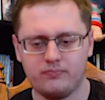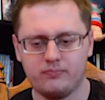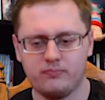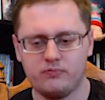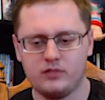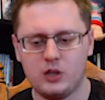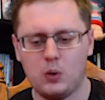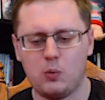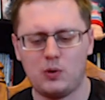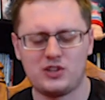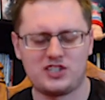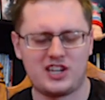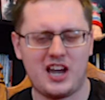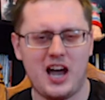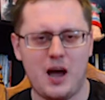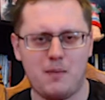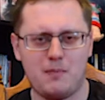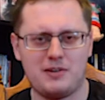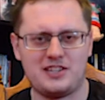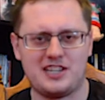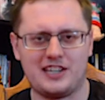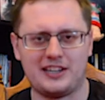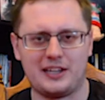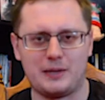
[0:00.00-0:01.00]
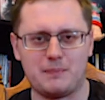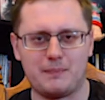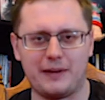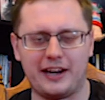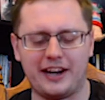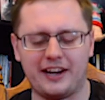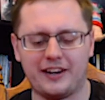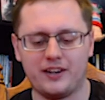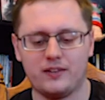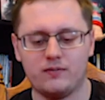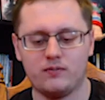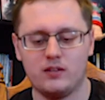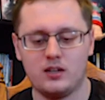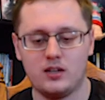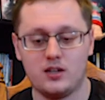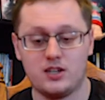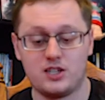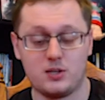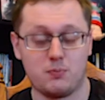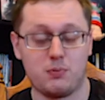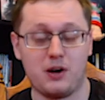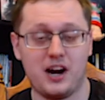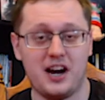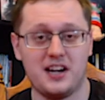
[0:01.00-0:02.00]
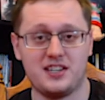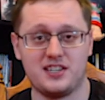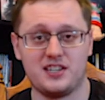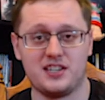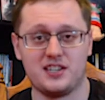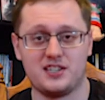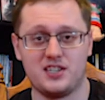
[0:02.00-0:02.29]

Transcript: was competently made, surprising